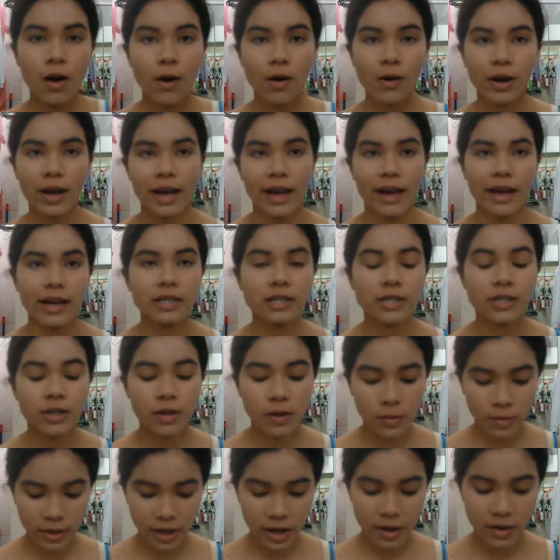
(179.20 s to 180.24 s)
Okay,
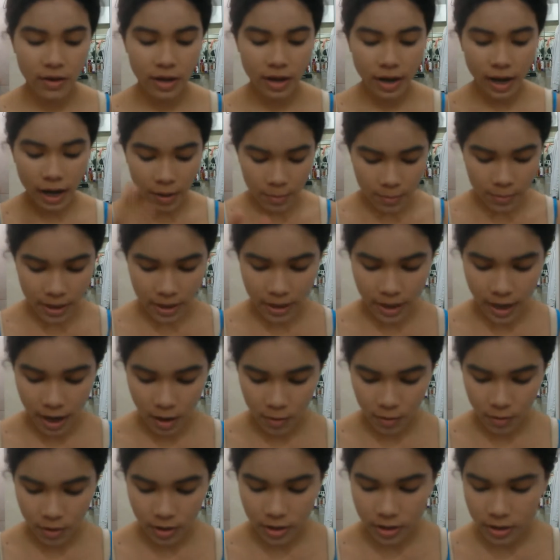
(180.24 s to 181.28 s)
so now that I've blended
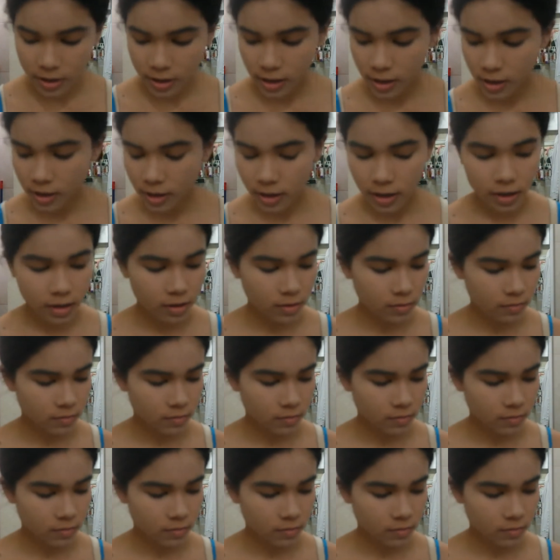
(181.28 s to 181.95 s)
out the concealer,